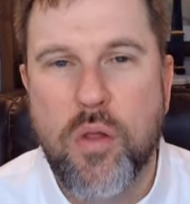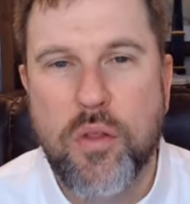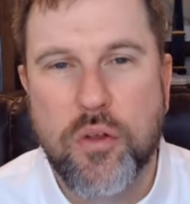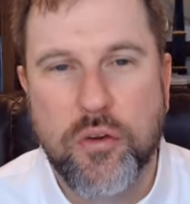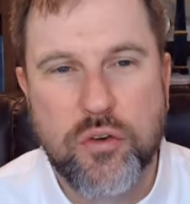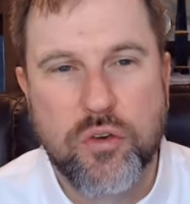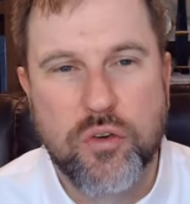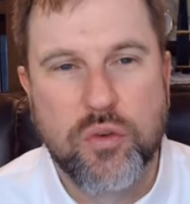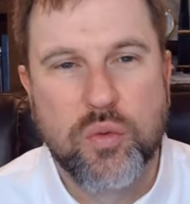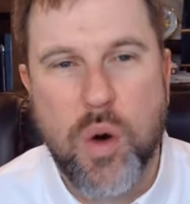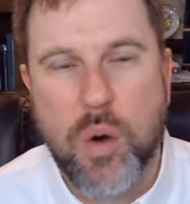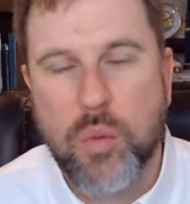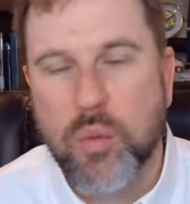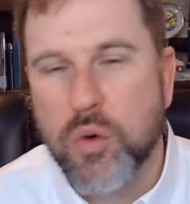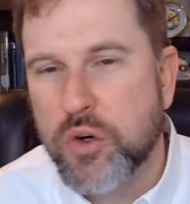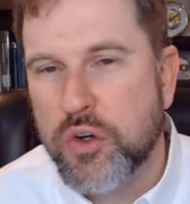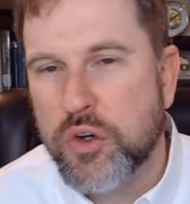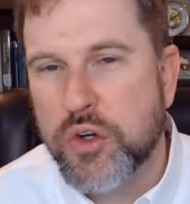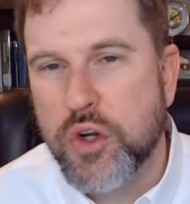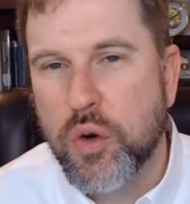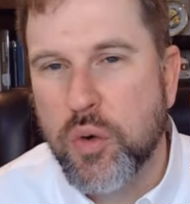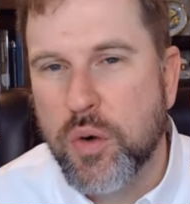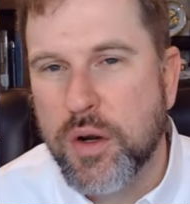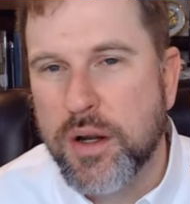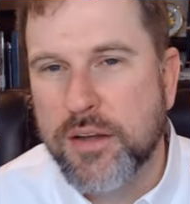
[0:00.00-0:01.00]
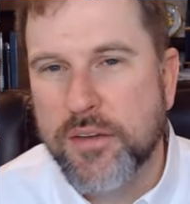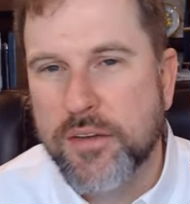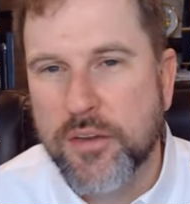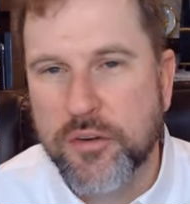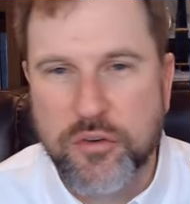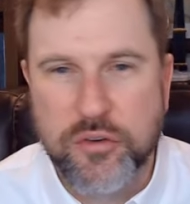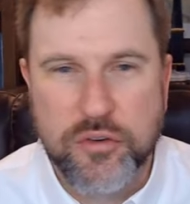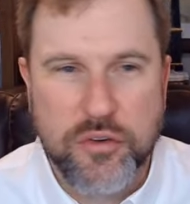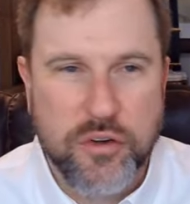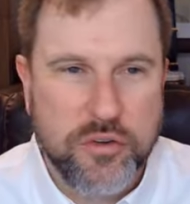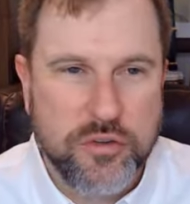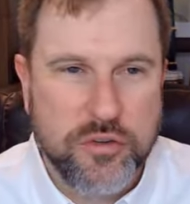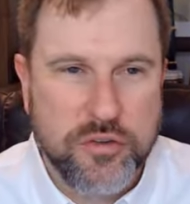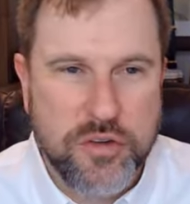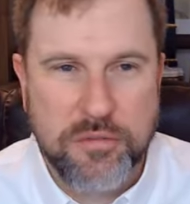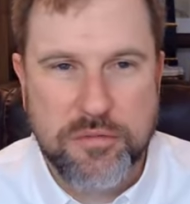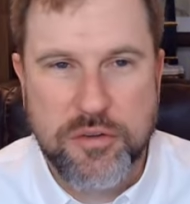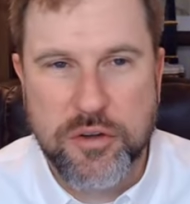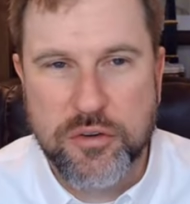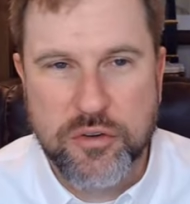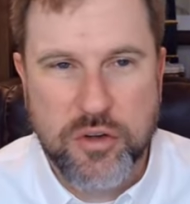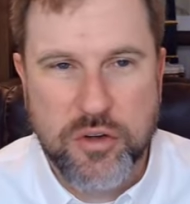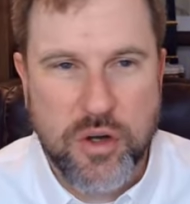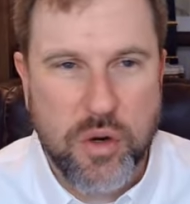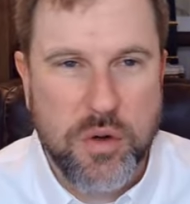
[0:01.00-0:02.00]
This is what we're doing. This is the stuff
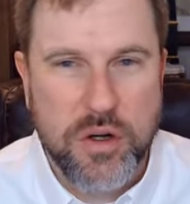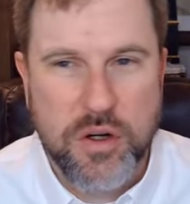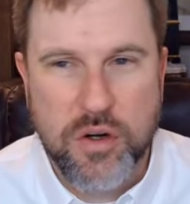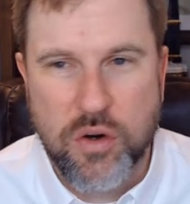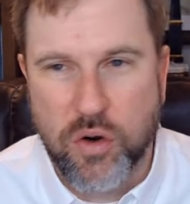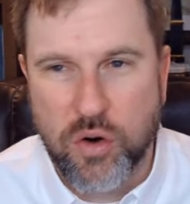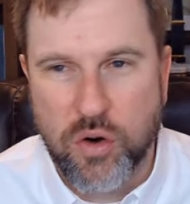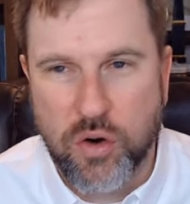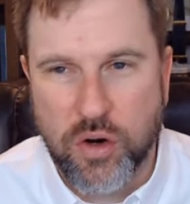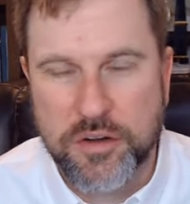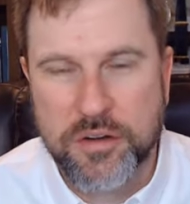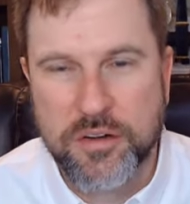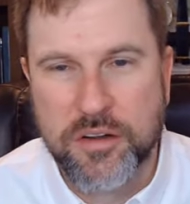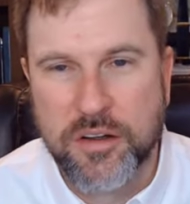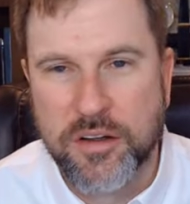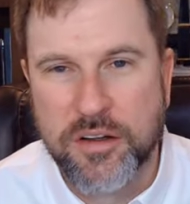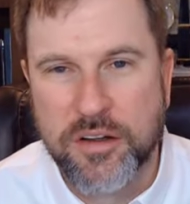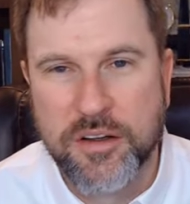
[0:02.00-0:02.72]
that's going on.